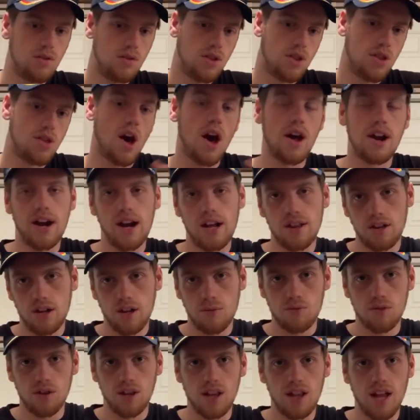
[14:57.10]
thought I ended
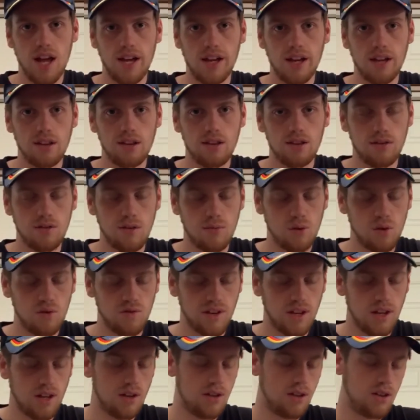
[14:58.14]
up really liking the
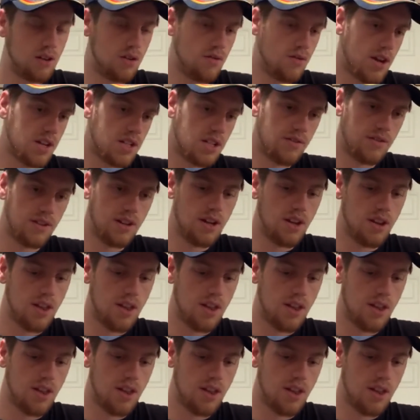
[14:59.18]
movie, the rest of it.